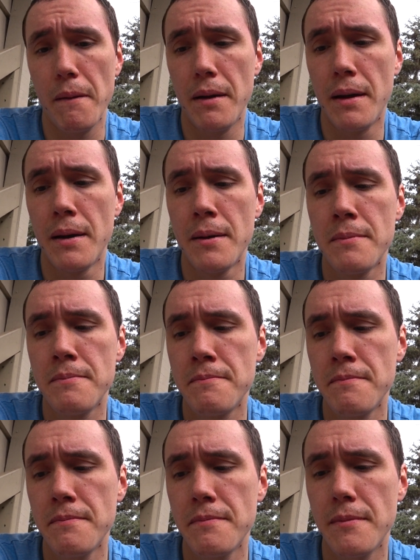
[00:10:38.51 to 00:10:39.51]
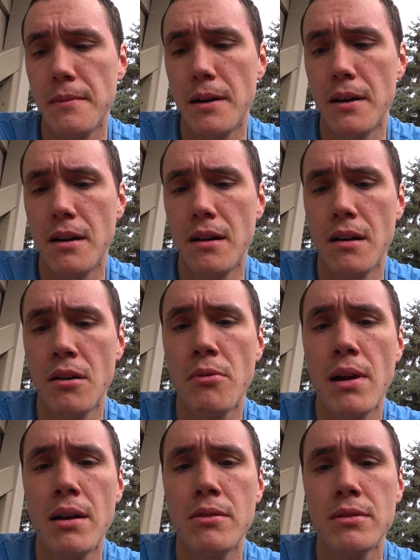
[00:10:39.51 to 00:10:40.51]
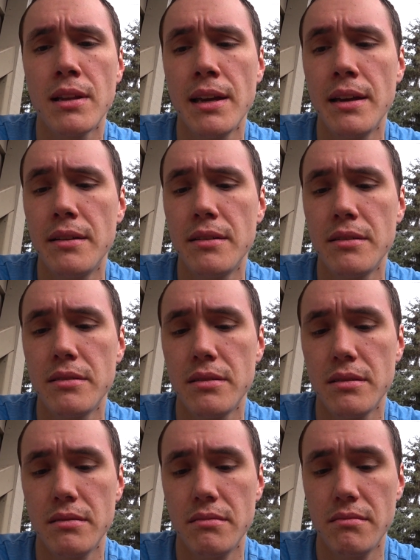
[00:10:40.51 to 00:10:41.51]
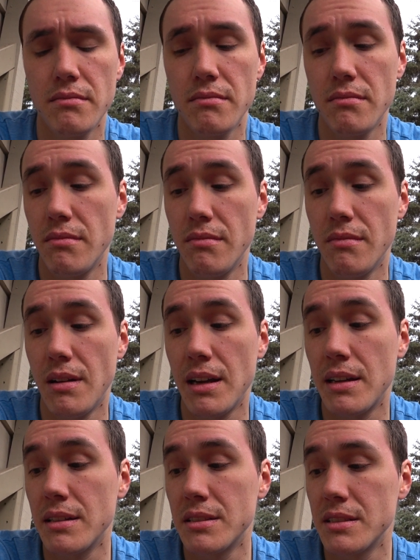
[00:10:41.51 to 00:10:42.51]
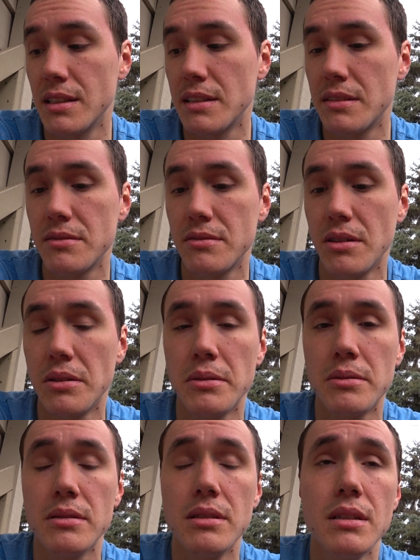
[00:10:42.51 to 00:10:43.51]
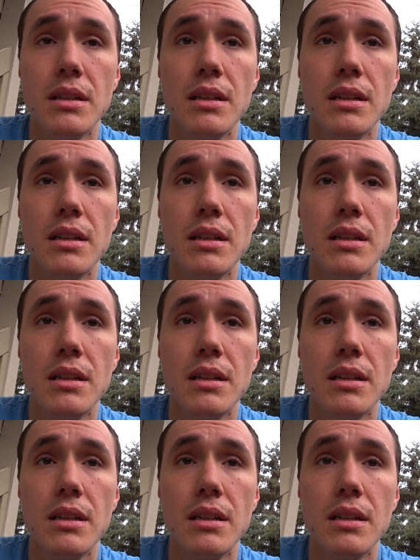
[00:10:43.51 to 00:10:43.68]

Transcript: um around, like, I guess, like the whole